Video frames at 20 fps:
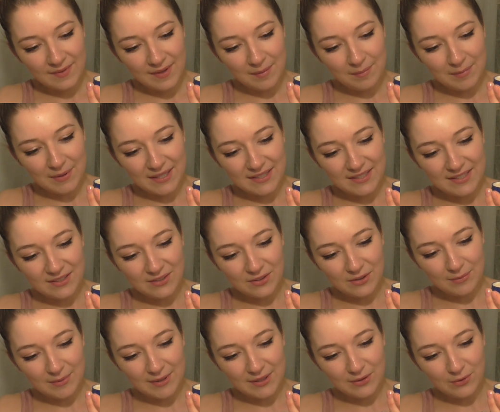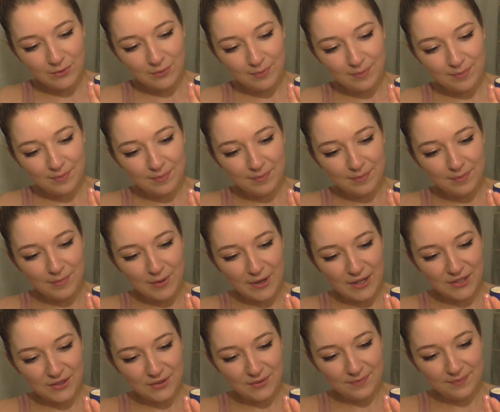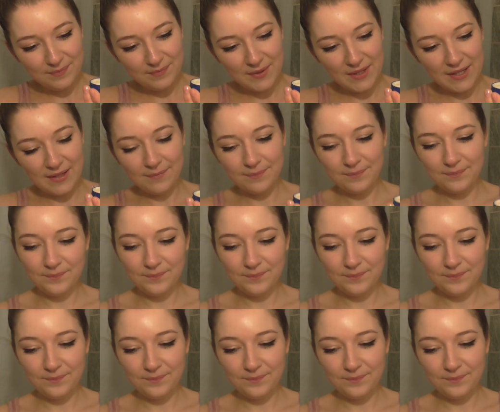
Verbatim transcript: and place it on my toothbrush again.